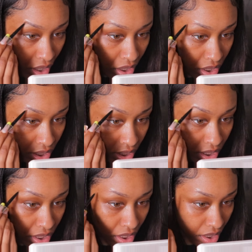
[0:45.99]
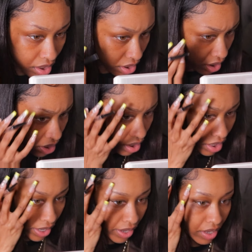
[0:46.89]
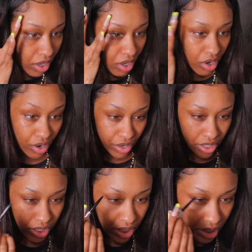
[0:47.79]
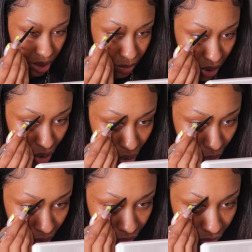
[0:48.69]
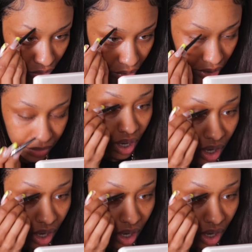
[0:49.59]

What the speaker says: because this is the look that Cardi's been going for.